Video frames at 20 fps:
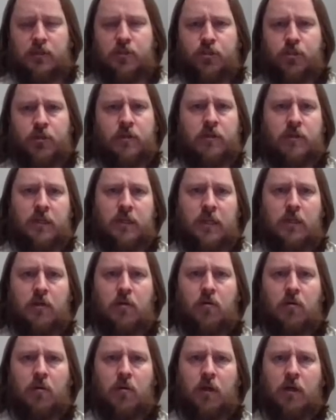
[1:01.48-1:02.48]
you shouldn't need a
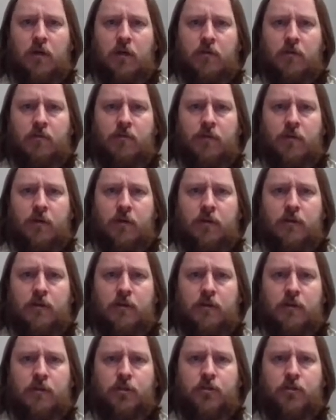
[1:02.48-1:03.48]
whole lot of
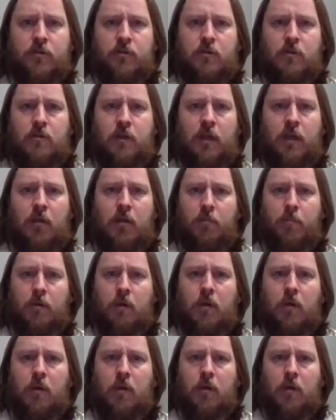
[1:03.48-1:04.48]
additional help
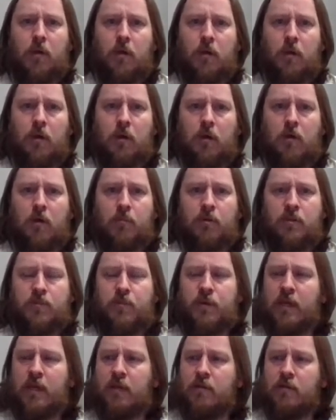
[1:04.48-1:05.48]
once
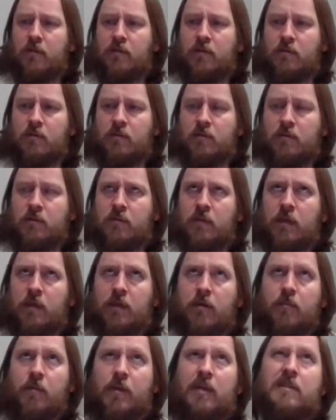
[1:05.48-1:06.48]
we get
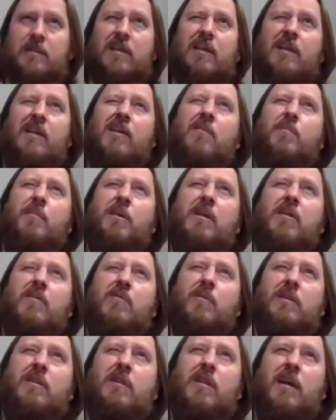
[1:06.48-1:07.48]
there, because I think that'll be
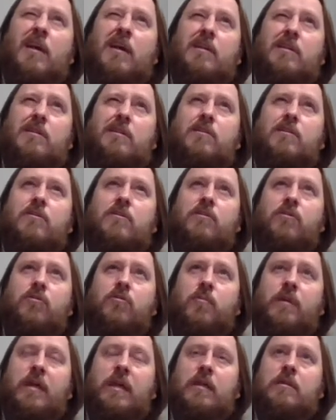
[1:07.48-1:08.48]
what the last 2
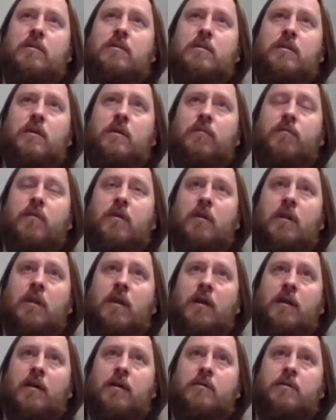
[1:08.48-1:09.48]
weeks of the
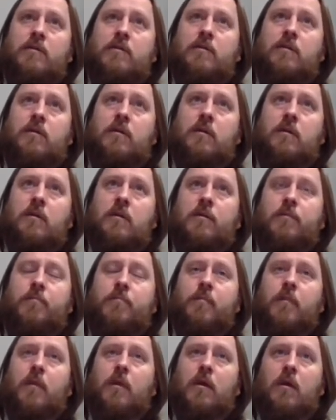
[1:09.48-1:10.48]
class.
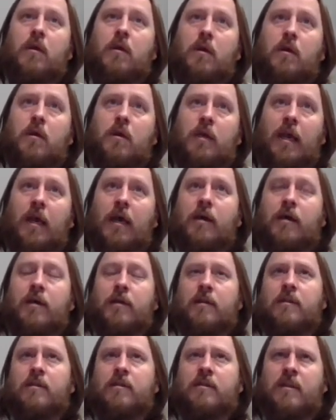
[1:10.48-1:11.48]
Yeah,
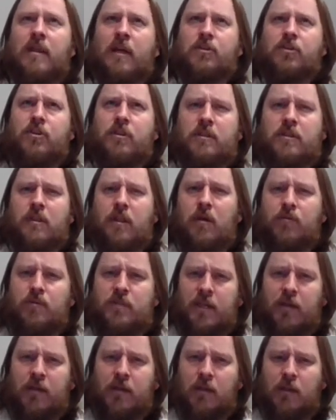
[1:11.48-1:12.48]
and it actually slows
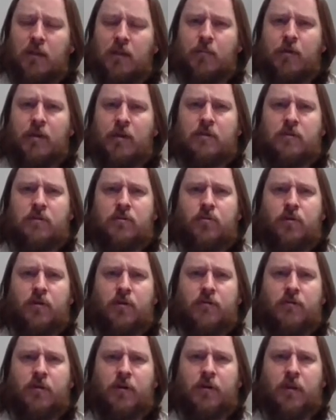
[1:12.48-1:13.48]
down a little bit toward
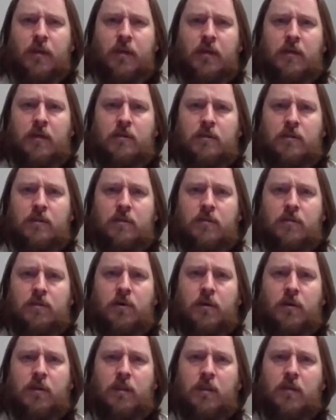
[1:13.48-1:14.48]
the very end. So
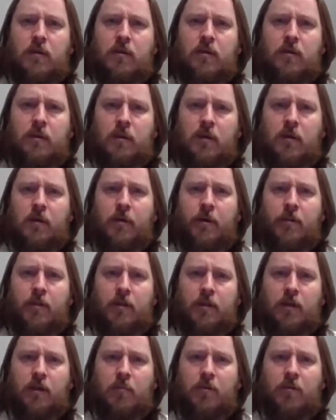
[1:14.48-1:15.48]
I think
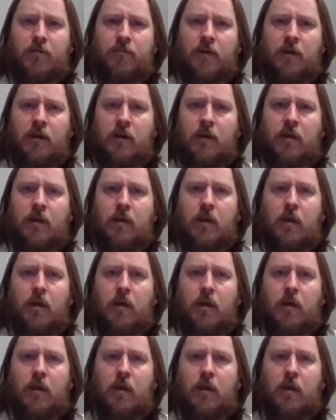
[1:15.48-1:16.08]
that'll be fine.